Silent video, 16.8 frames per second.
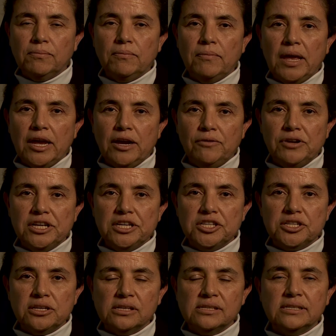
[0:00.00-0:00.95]

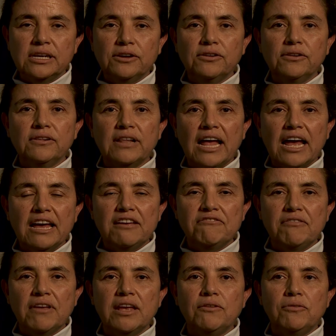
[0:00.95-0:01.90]
marriage, single life,
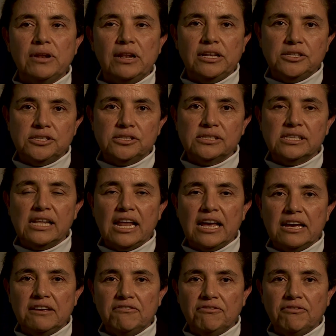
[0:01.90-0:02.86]
and religious
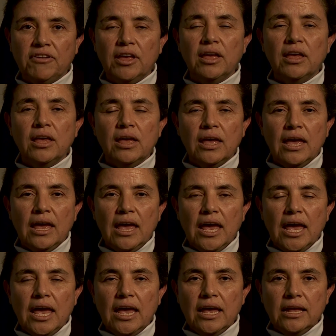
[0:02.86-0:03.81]
life.
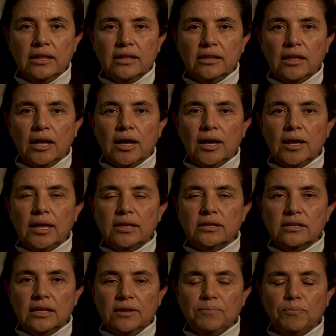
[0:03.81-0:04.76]
And
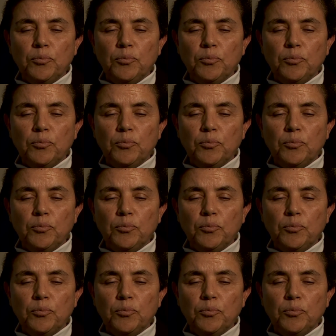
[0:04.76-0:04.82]
in